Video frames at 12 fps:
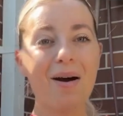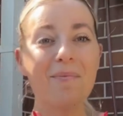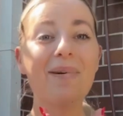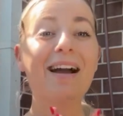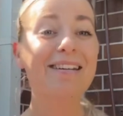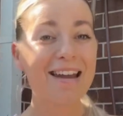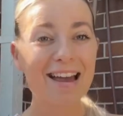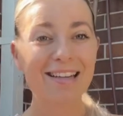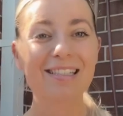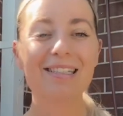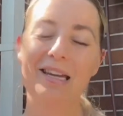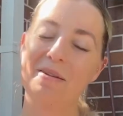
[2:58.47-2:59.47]
My
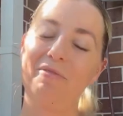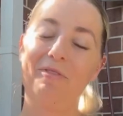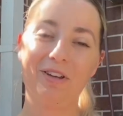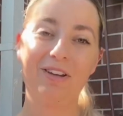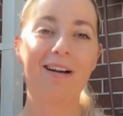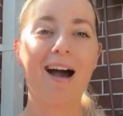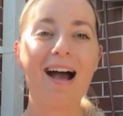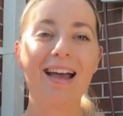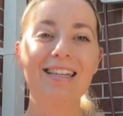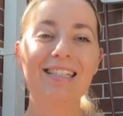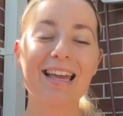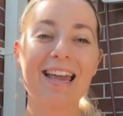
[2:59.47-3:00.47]
next tip for you
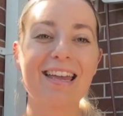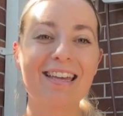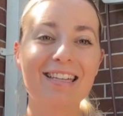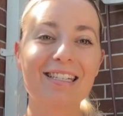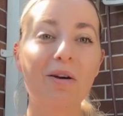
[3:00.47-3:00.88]
guys is